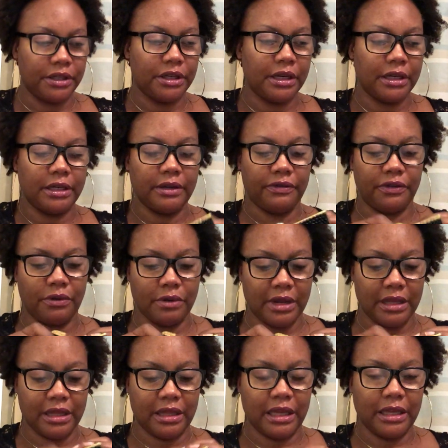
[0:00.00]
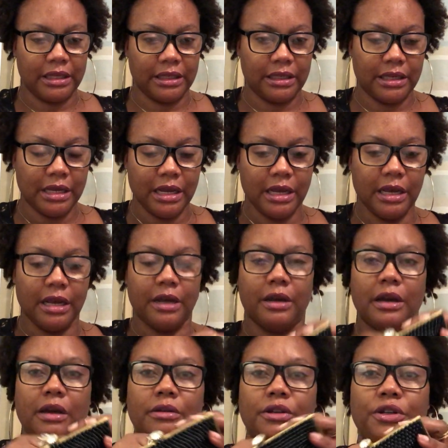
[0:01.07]
she had a few other things
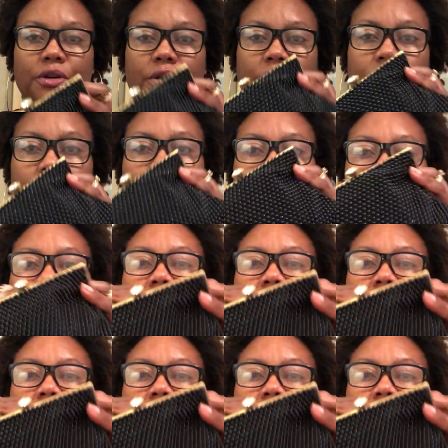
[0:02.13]
I'll show you.